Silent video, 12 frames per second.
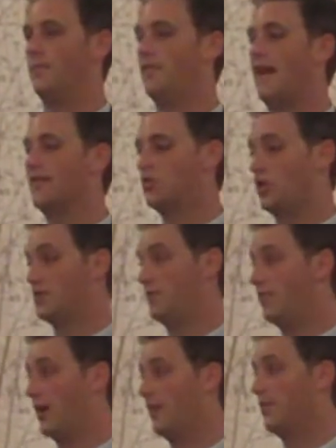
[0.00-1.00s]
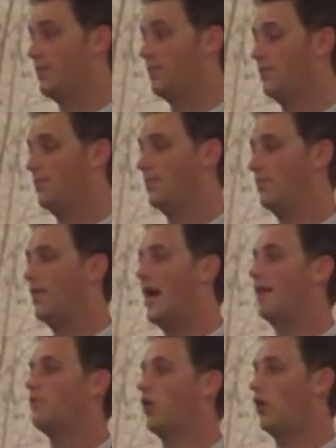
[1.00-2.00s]
That's justified.
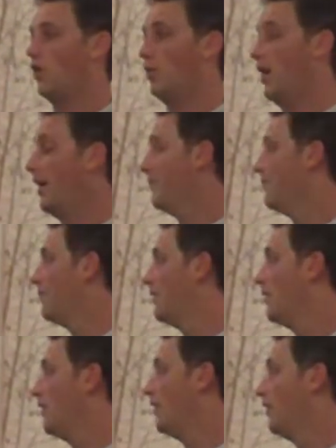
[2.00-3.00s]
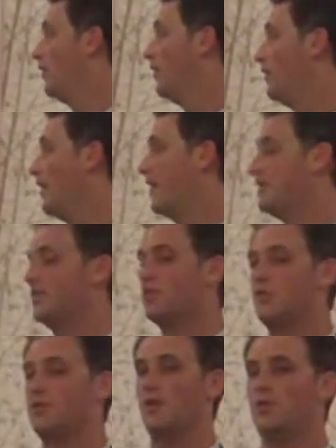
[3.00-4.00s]
That's ROI.
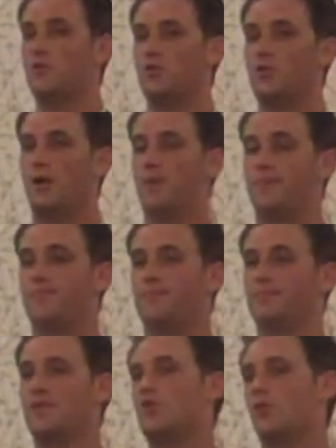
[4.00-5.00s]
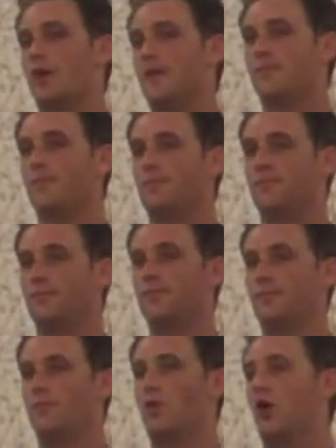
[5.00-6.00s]
96% usage rate. That's great.
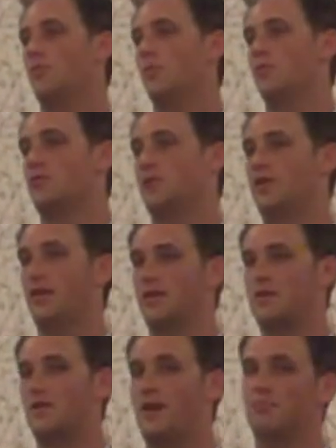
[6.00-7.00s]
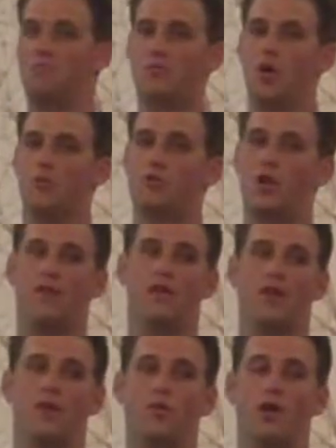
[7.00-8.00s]
We help them use their tickets. That helps drive
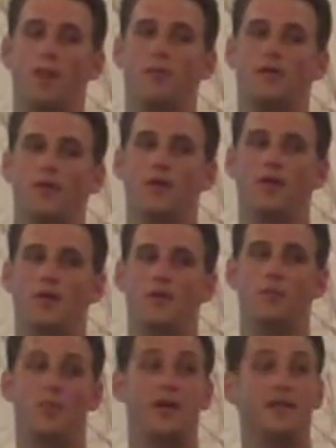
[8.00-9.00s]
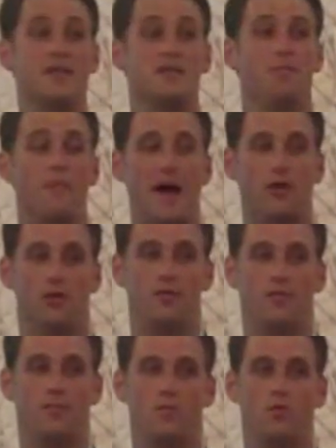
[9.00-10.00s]
that number up. But it doesn't matter.
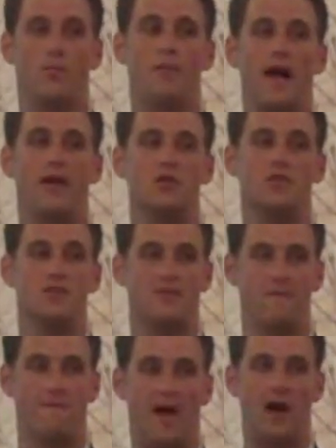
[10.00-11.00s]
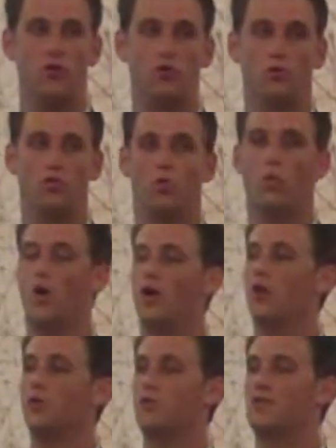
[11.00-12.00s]
What matters is the value. What
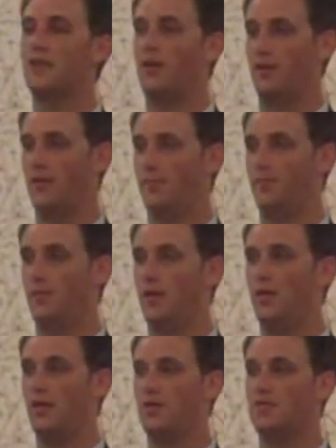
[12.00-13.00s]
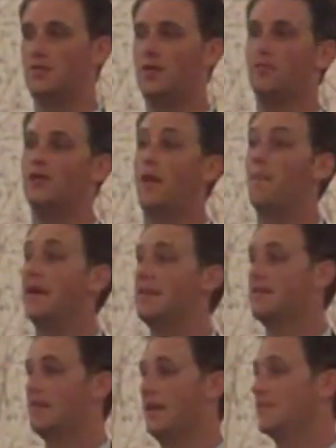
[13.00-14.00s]
are you selling them? Is it something that
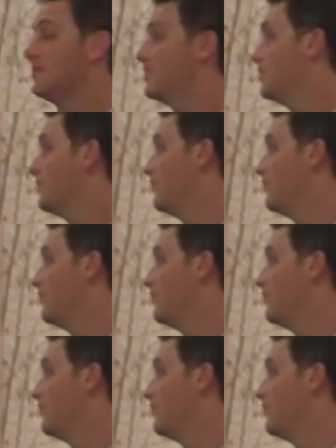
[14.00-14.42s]
makes sense?